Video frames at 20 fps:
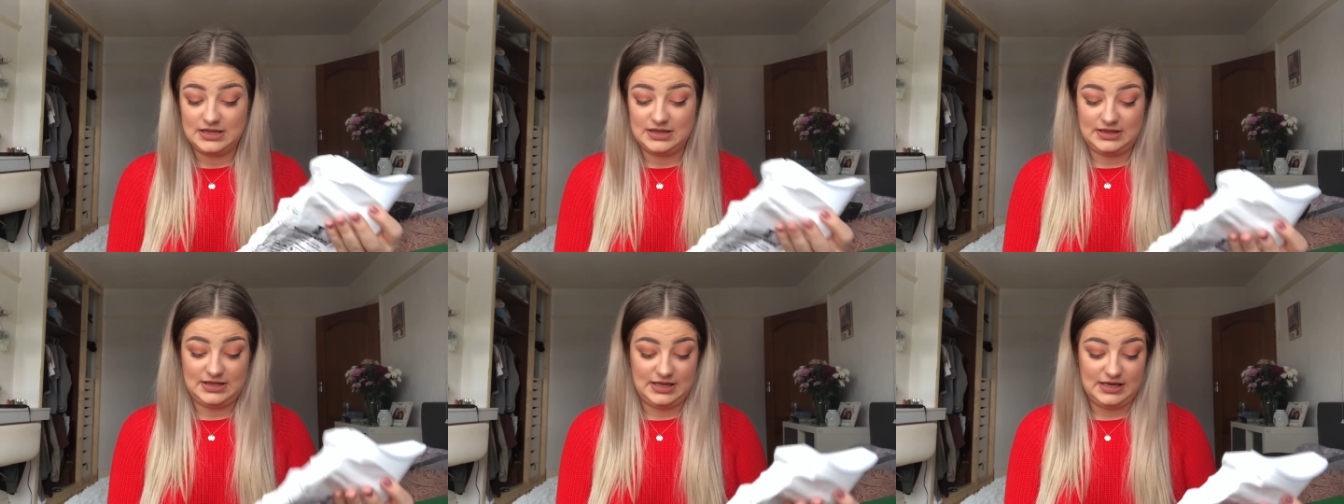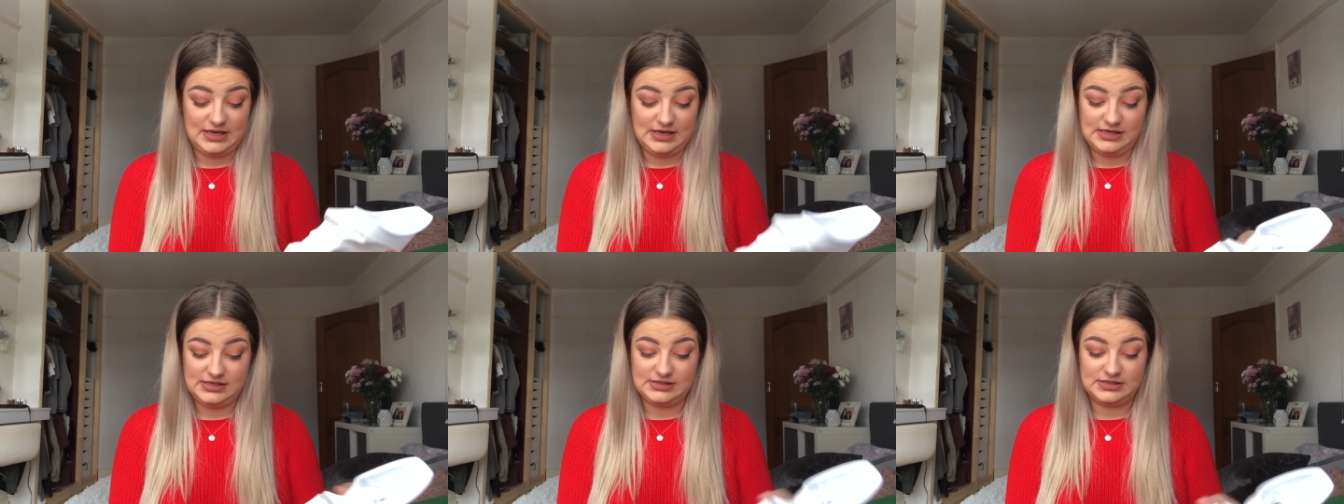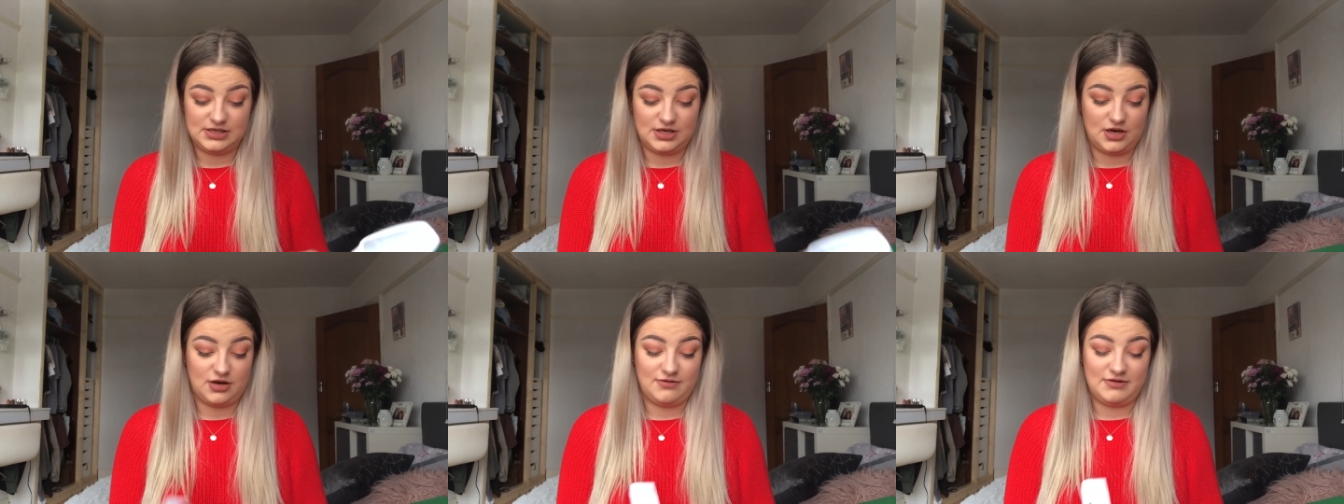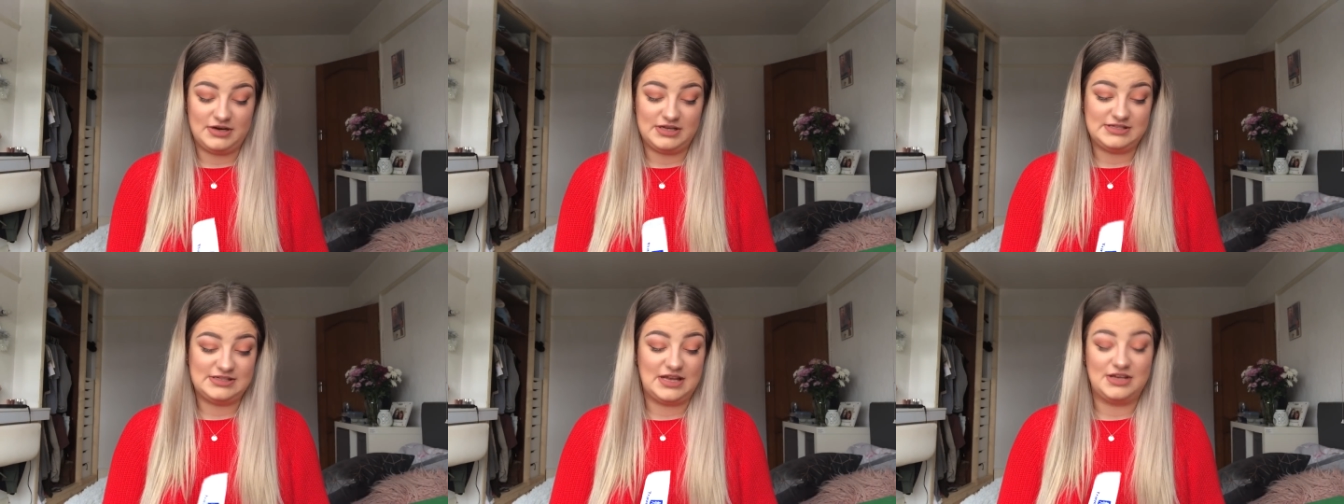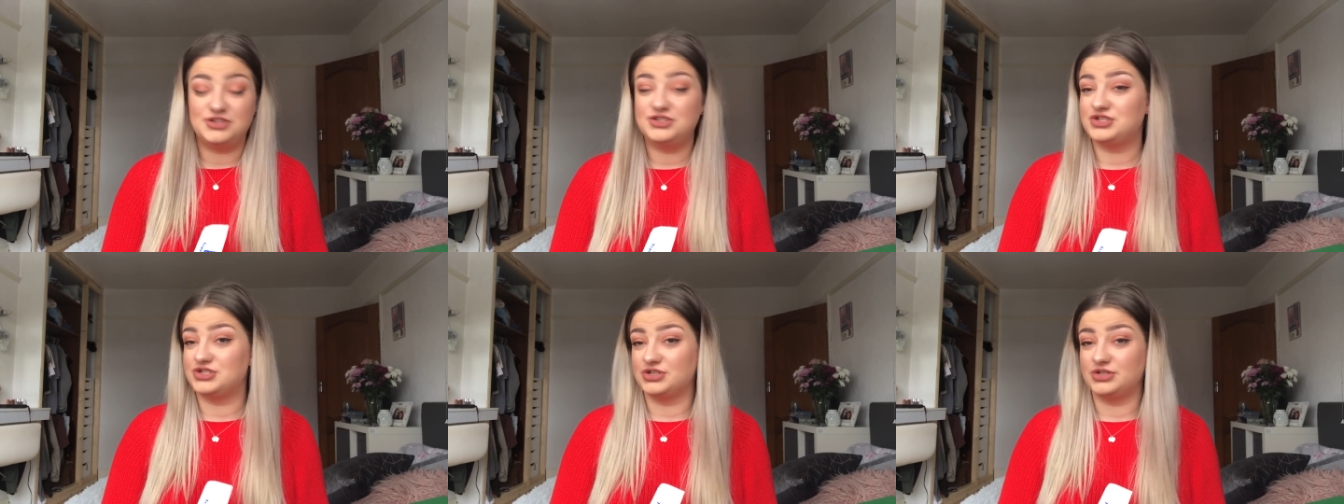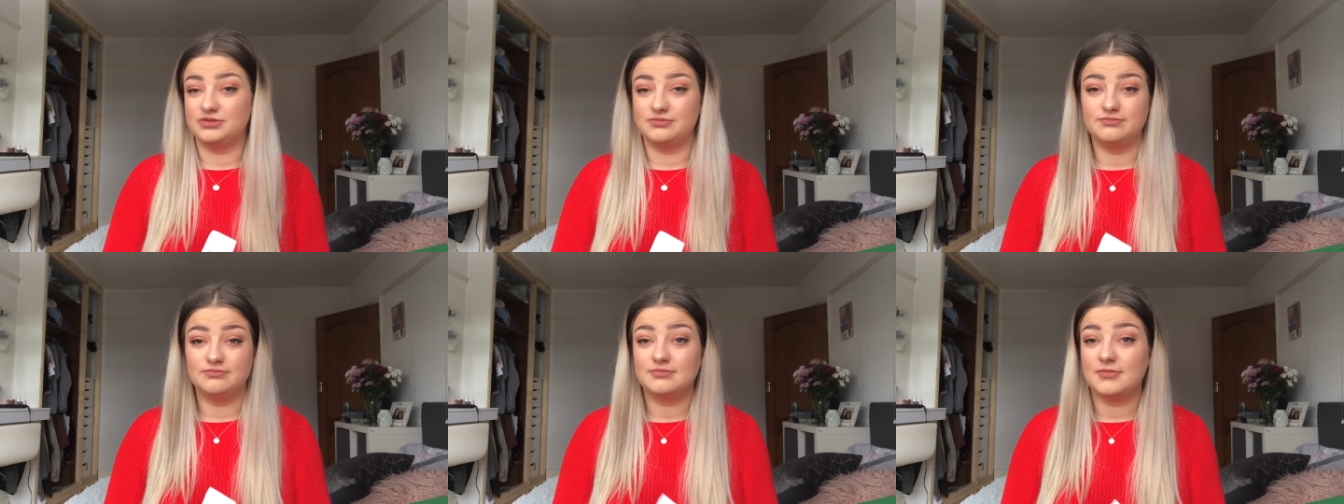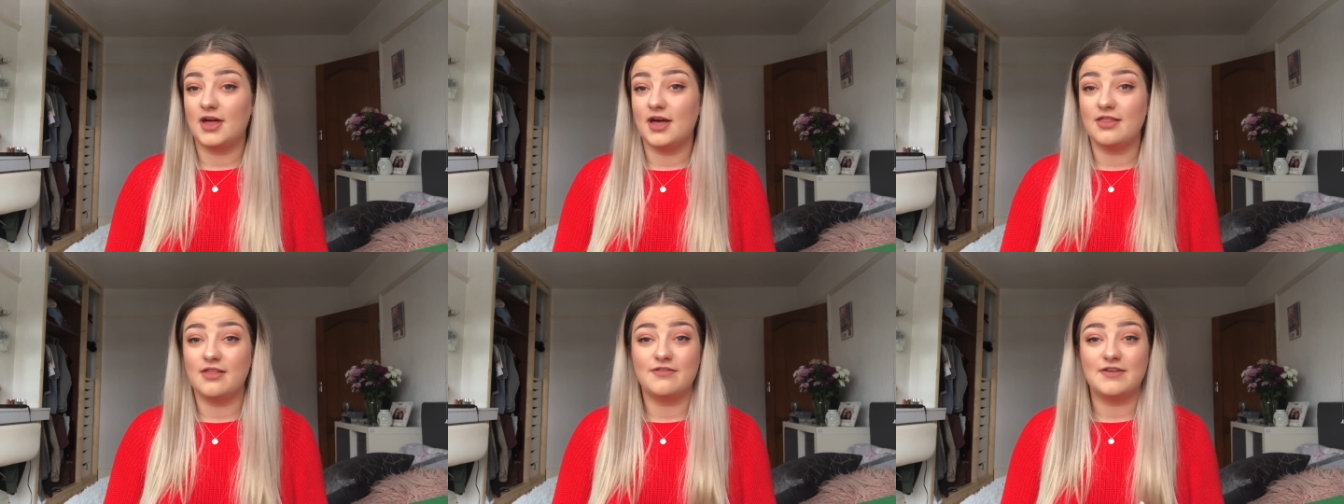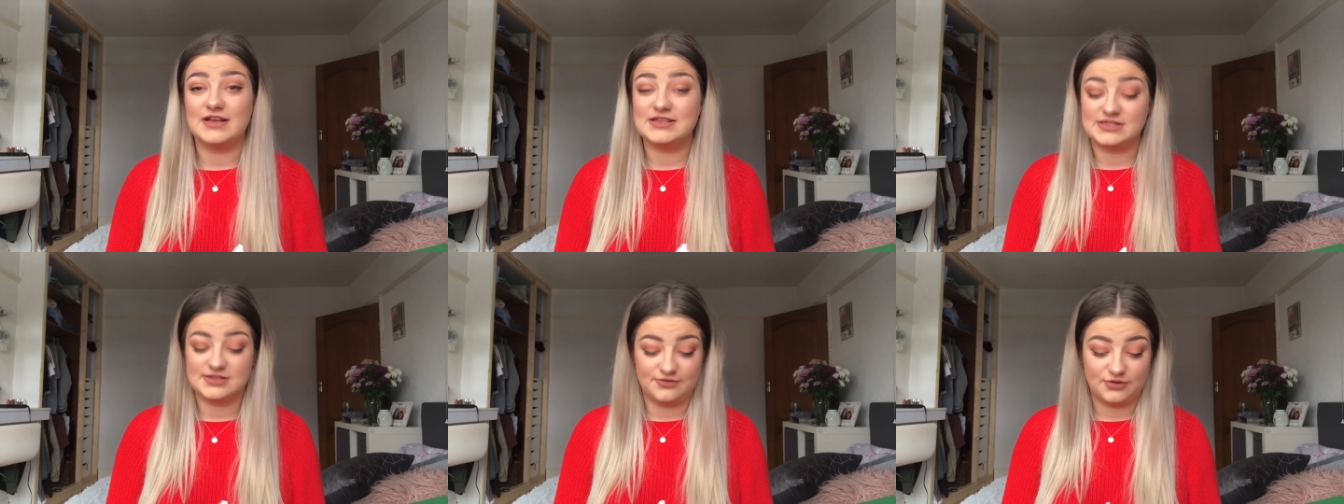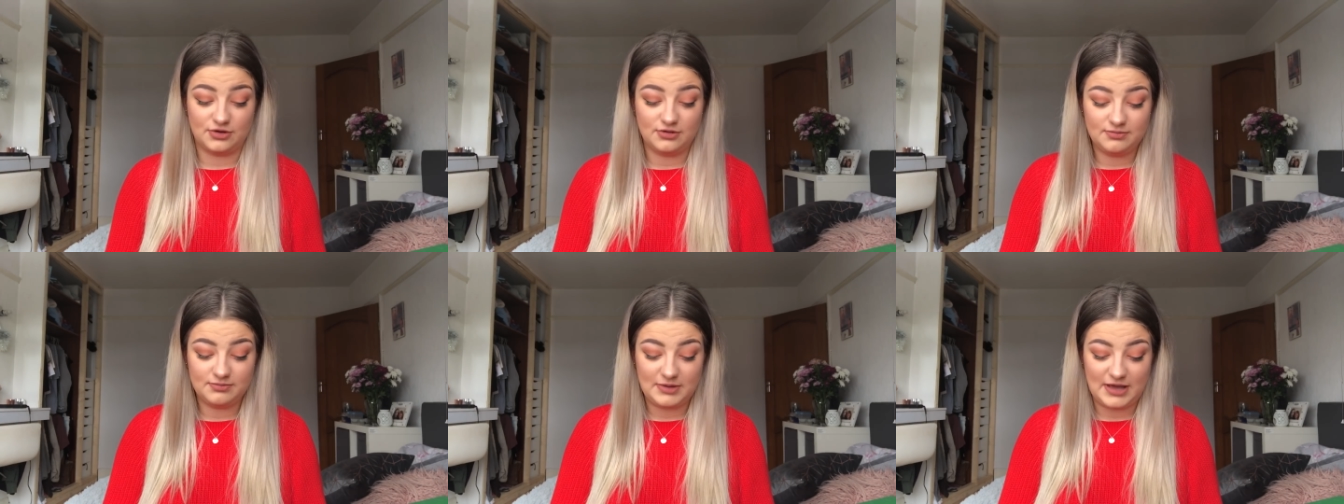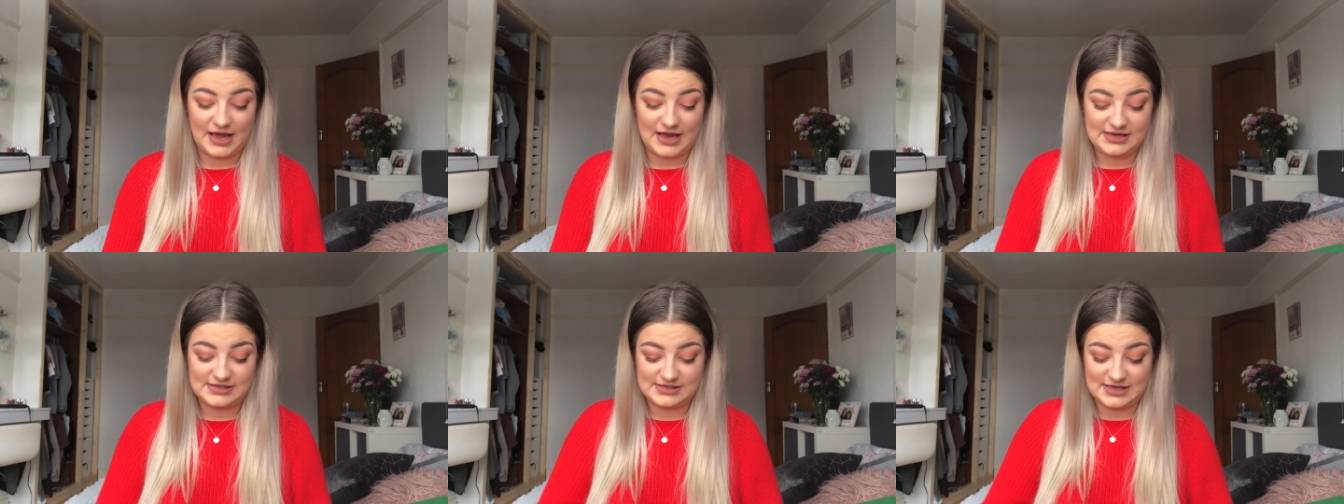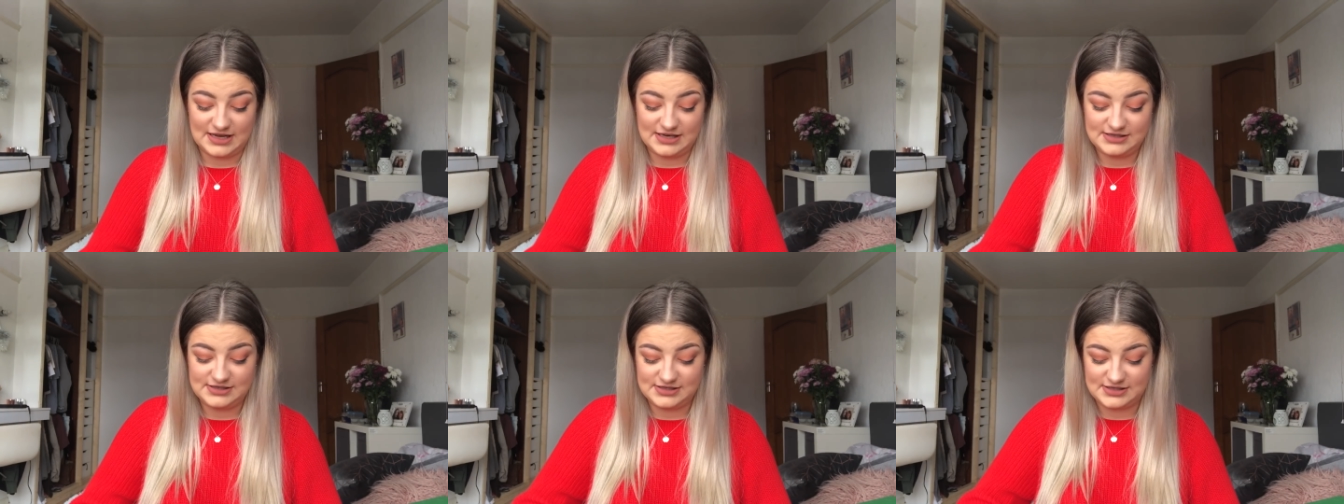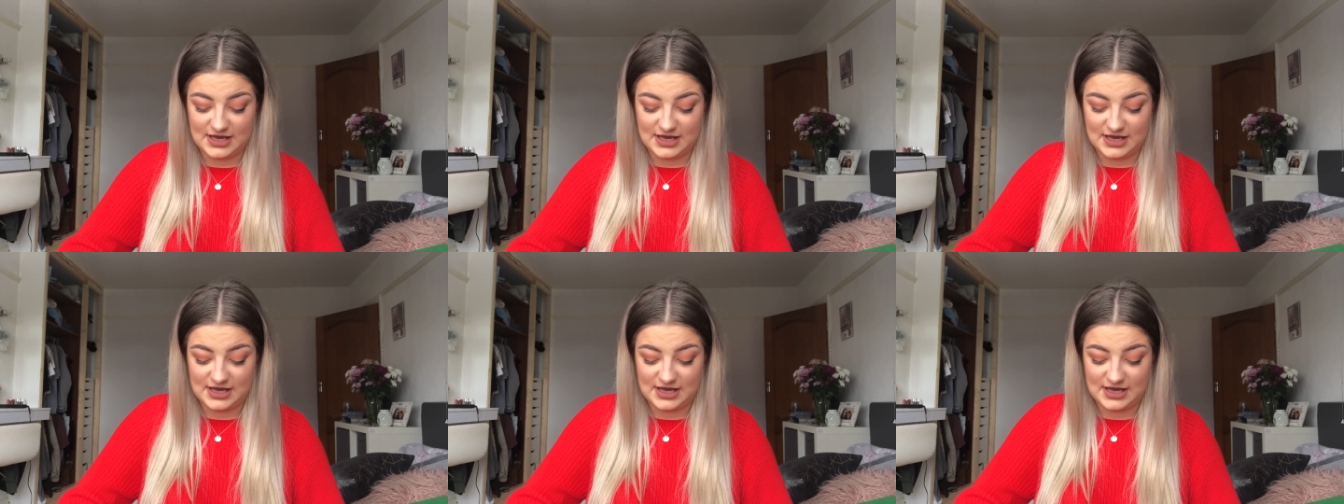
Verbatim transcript: these are an essential at the festival, Kay said.